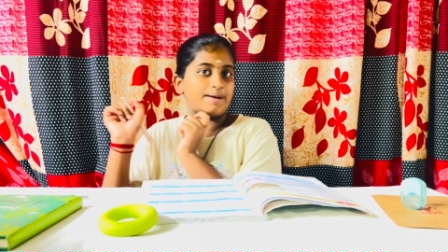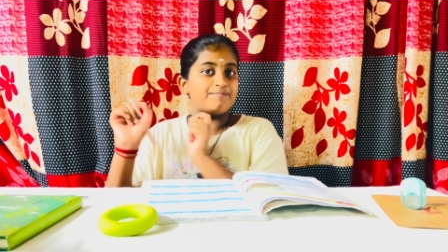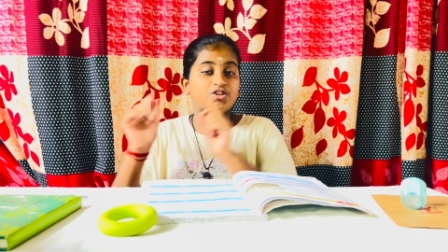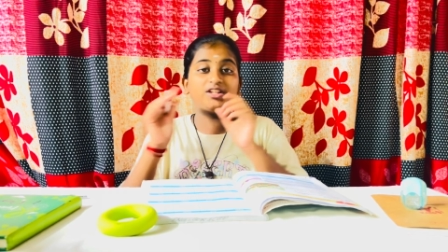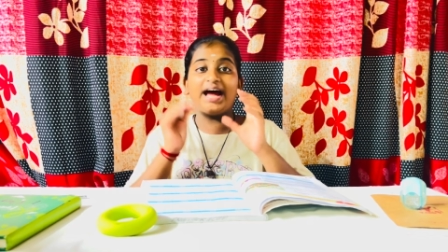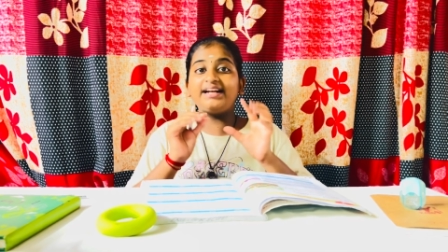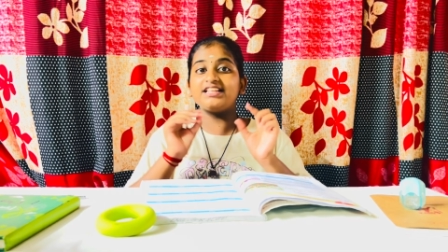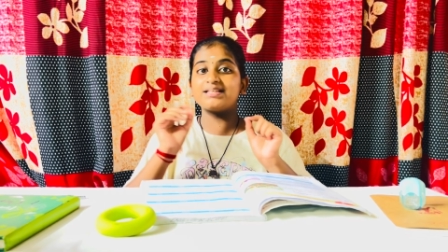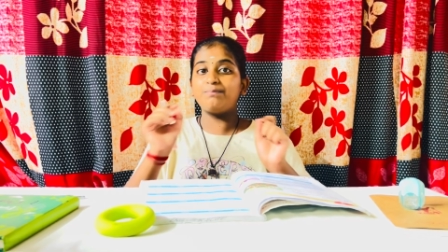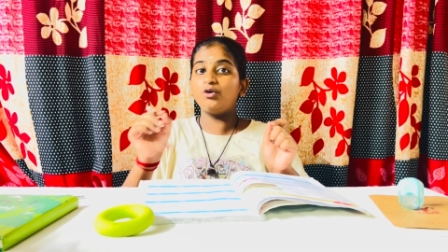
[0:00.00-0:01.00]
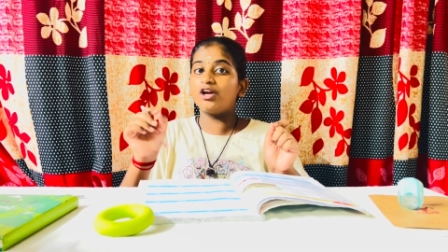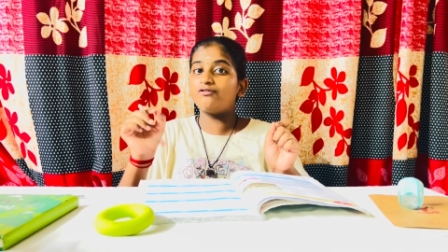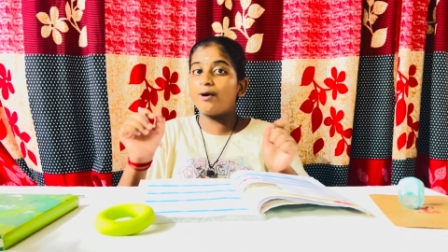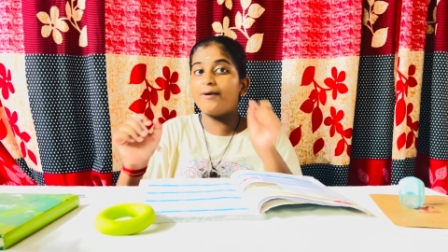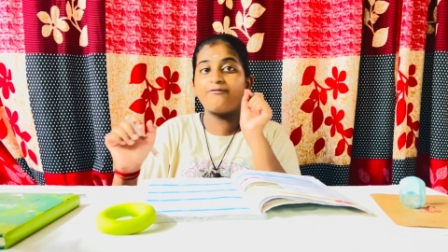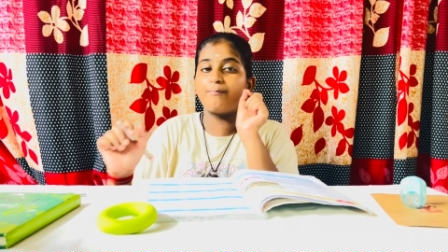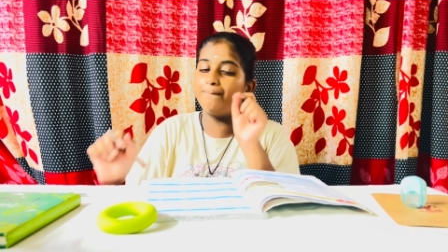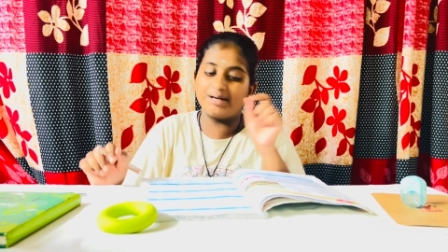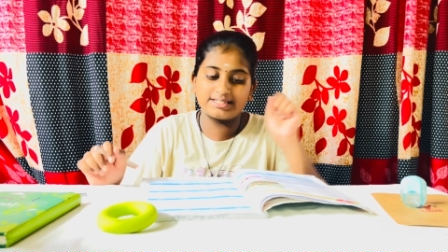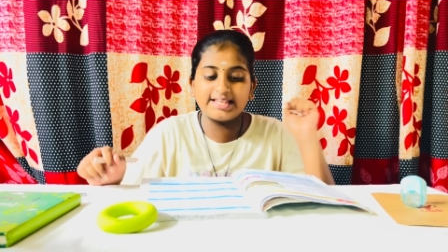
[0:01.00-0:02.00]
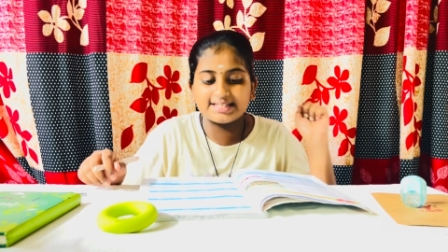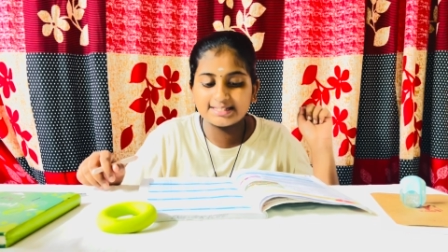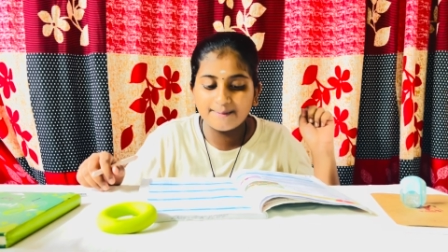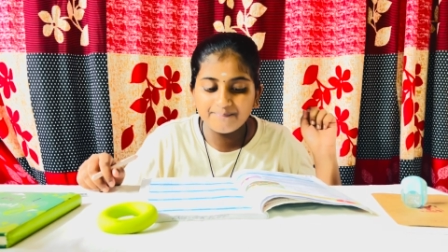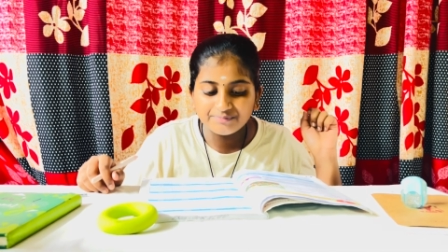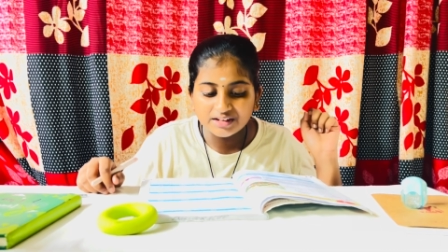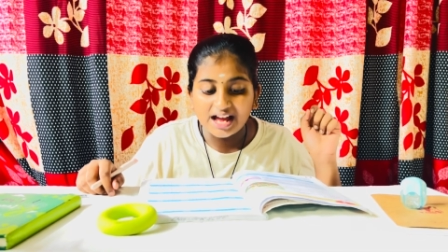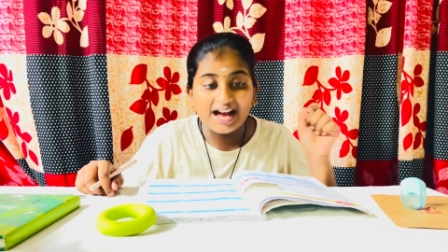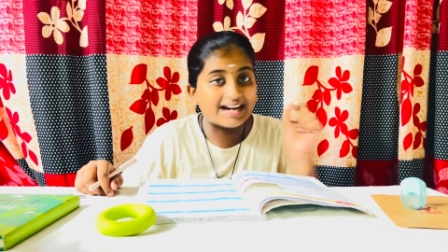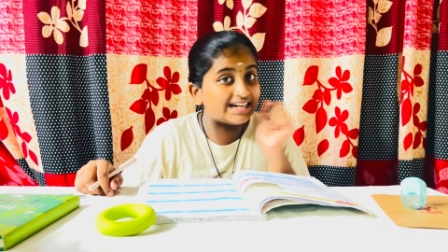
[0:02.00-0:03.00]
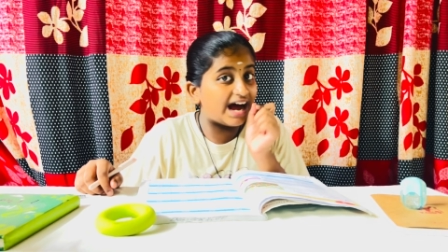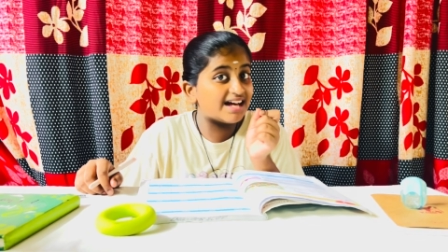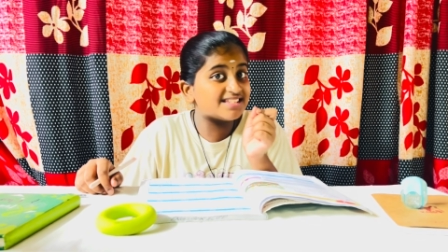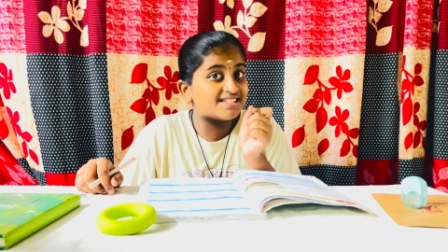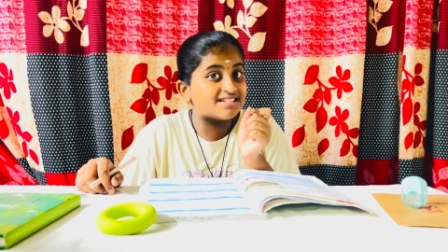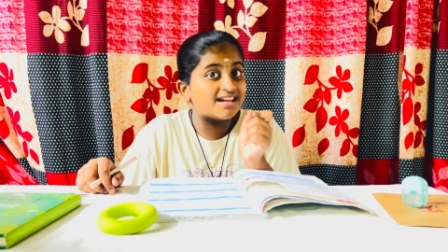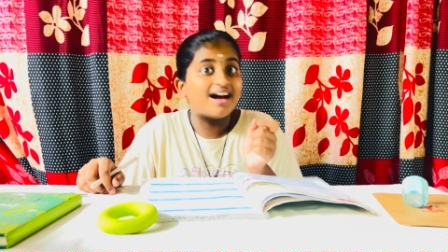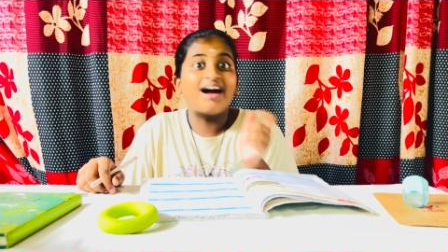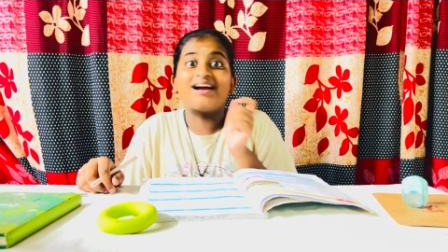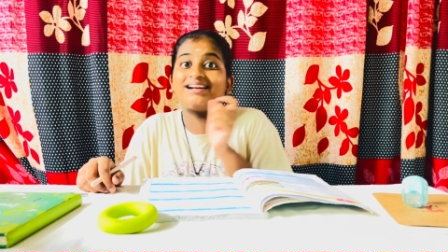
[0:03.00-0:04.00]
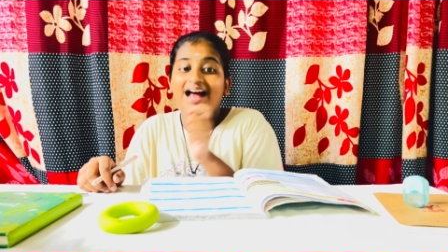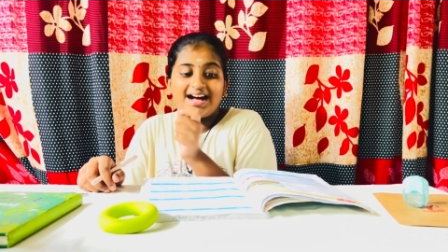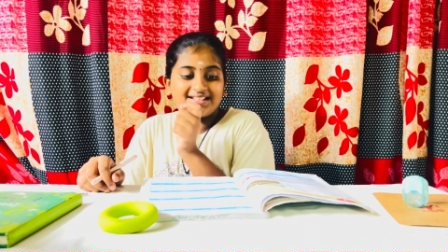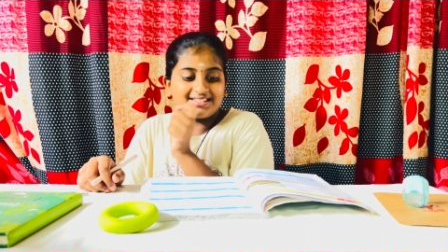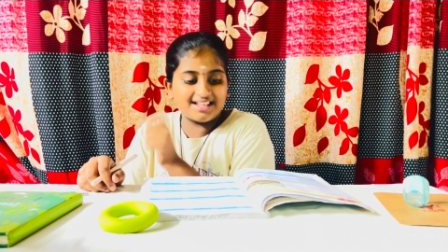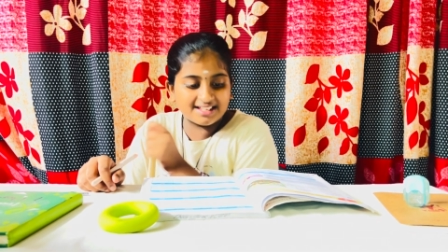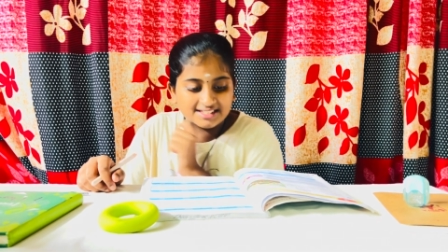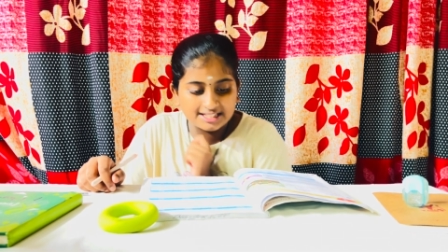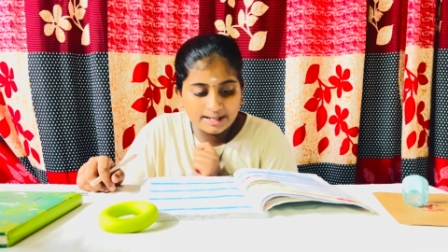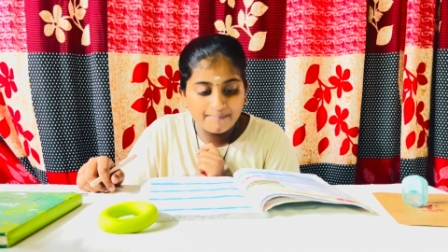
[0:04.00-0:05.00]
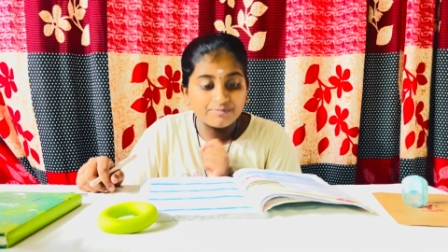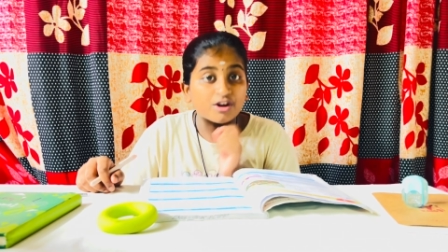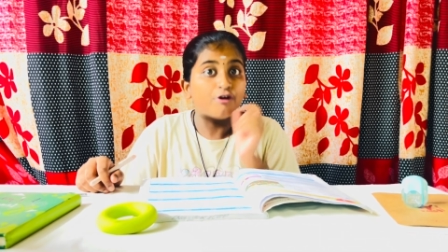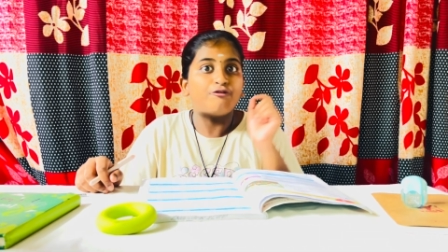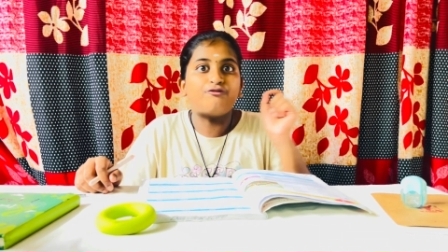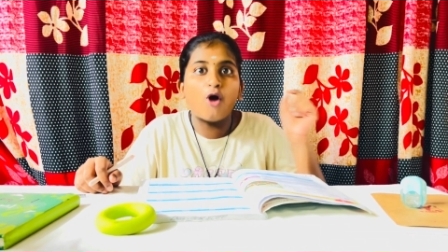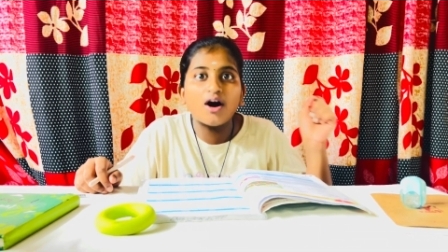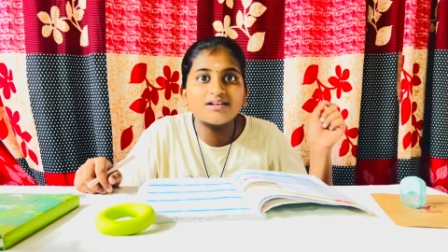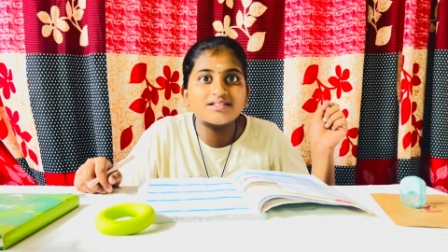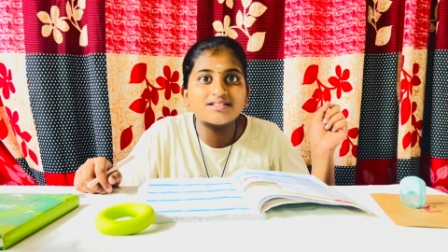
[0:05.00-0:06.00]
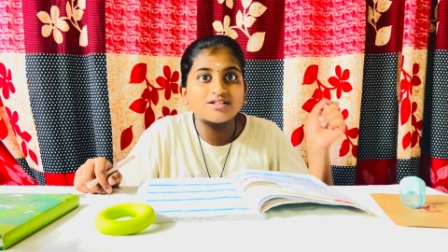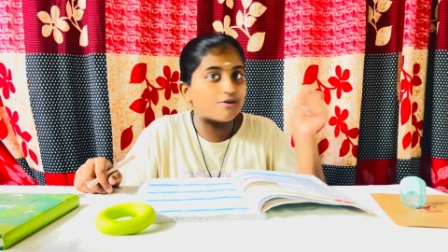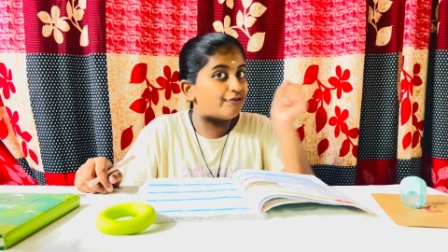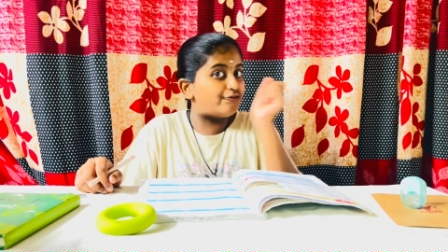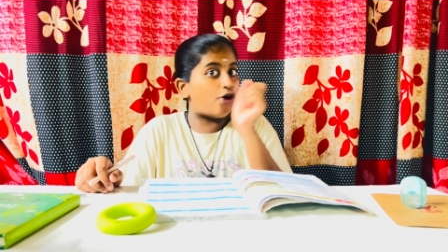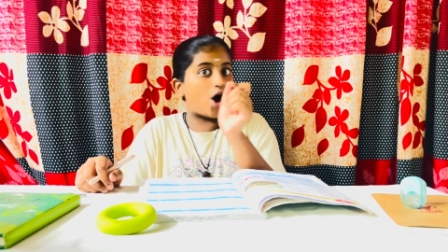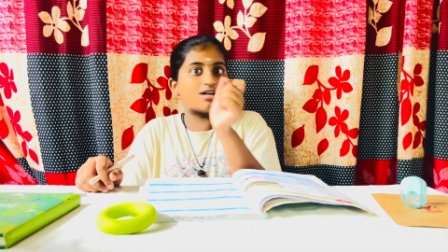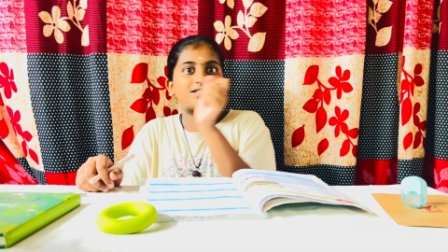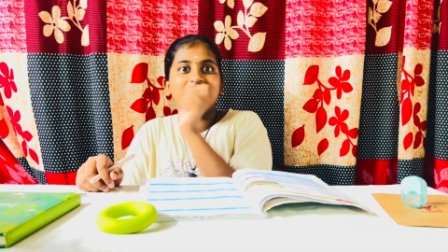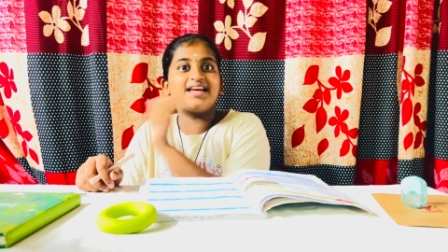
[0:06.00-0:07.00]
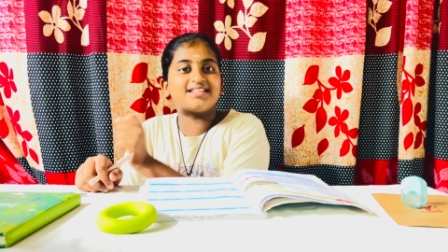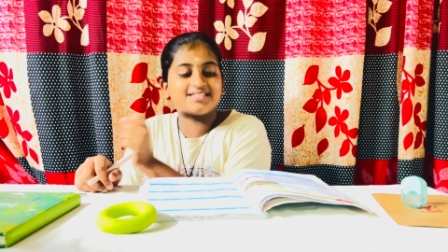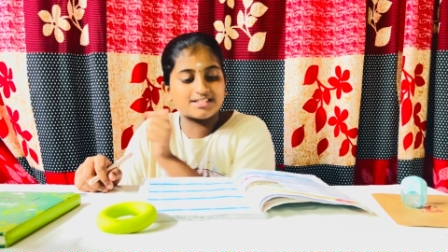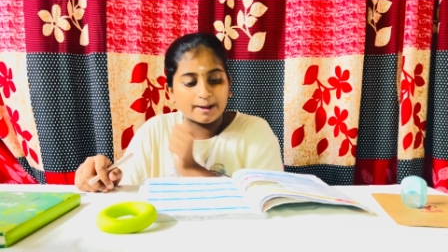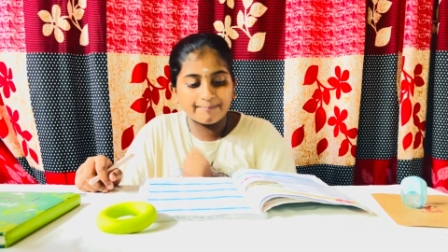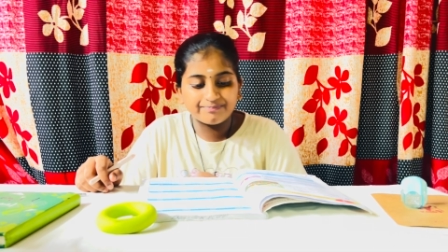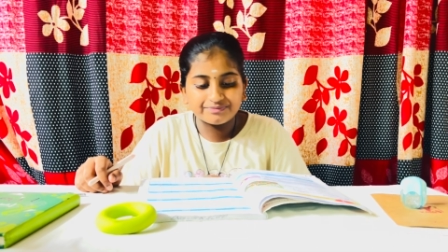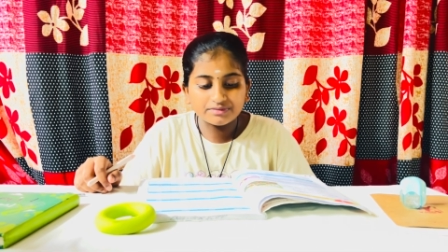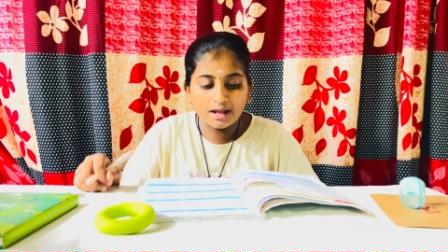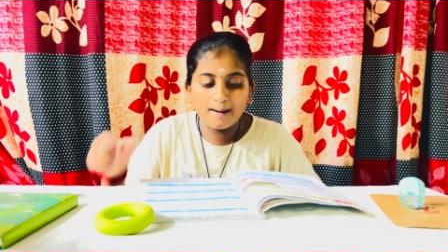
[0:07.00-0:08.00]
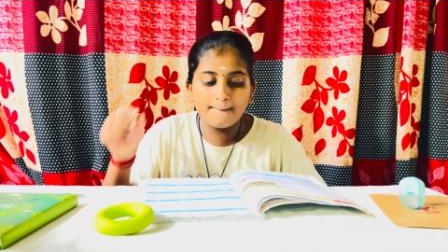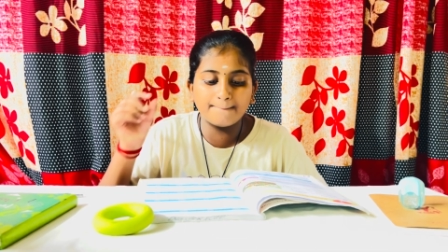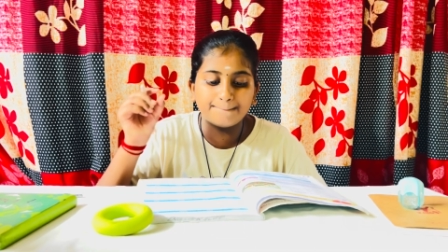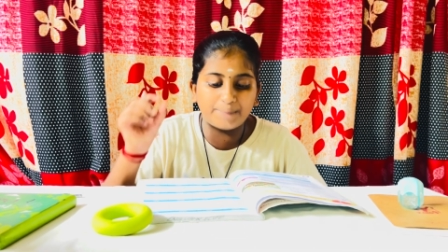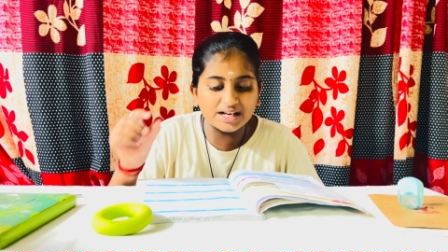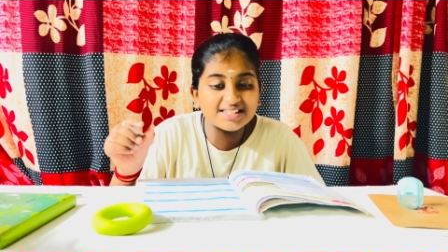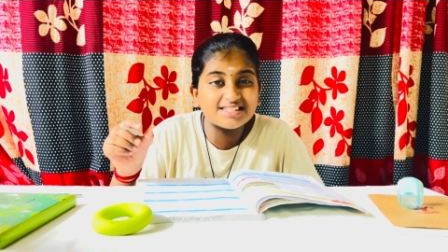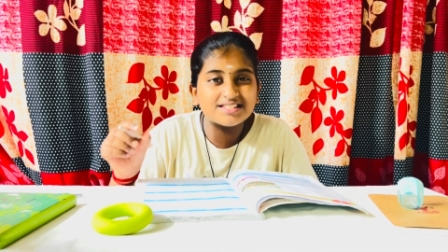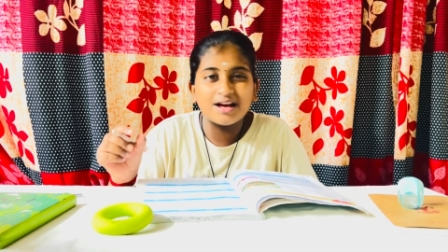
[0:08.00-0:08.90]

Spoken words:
So that is the plural form of buses. Class, classes. Fox, foxes. Buzz,